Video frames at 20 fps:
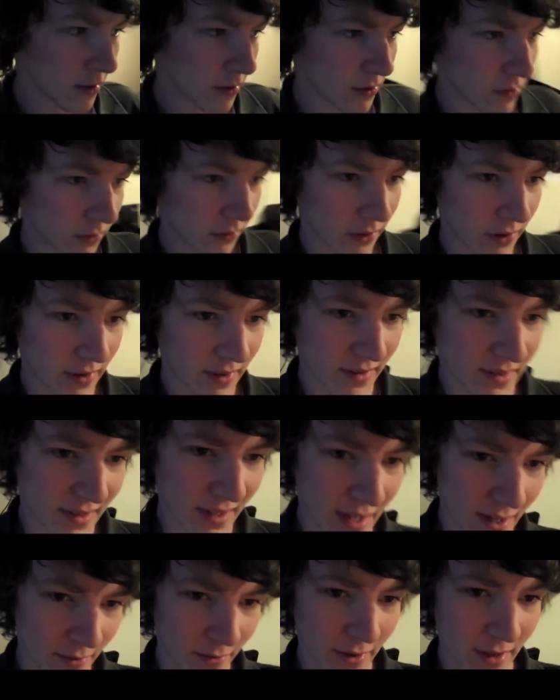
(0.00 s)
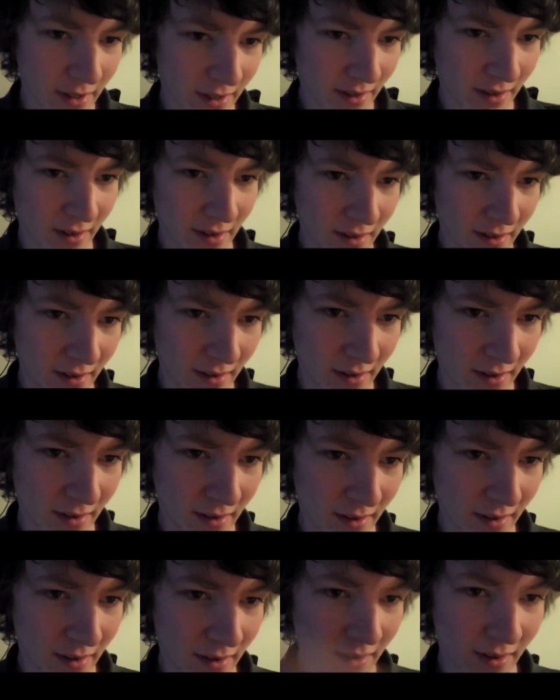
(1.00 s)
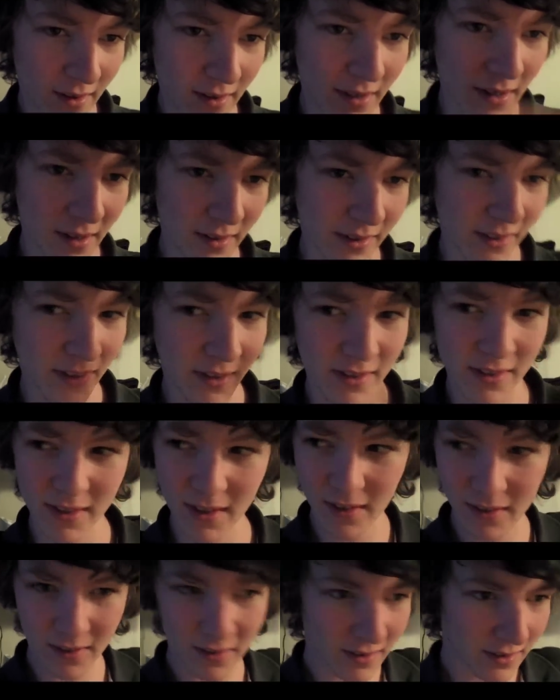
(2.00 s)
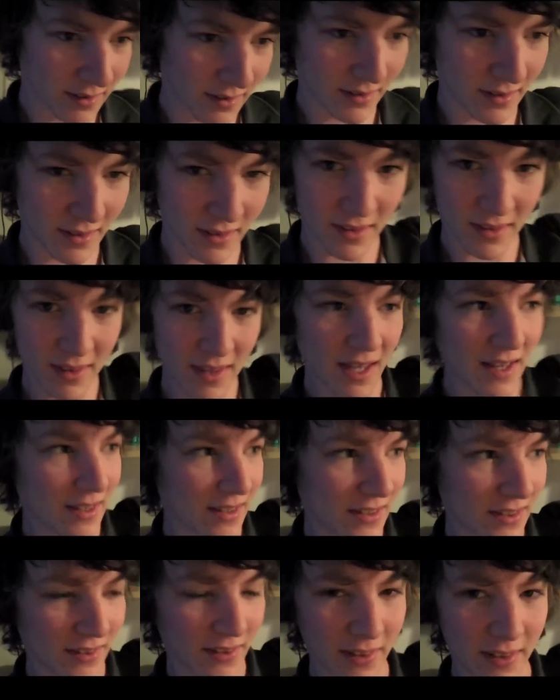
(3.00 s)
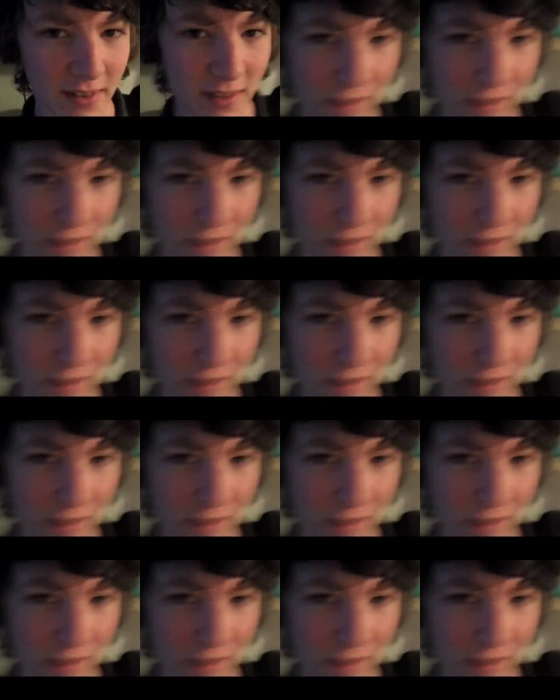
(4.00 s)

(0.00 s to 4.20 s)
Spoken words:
North is that way. Yeah, so the sun's that side